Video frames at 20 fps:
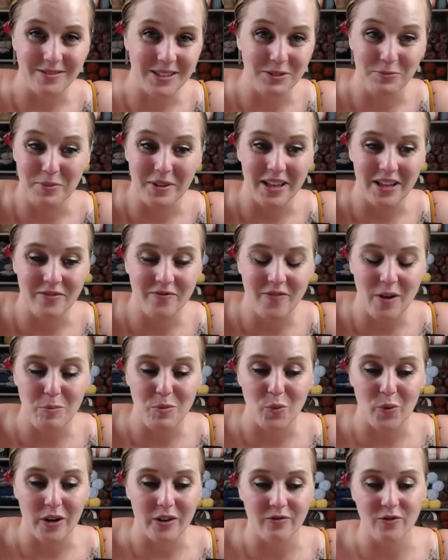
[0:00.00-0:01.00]
It'll be like
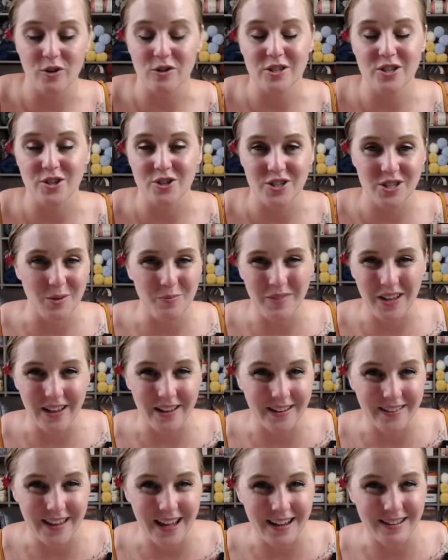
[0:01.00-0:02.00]
February first or something
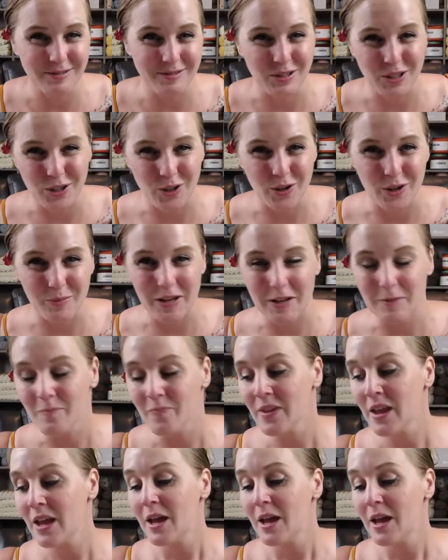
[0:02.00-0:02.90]
like that. You know what I mean?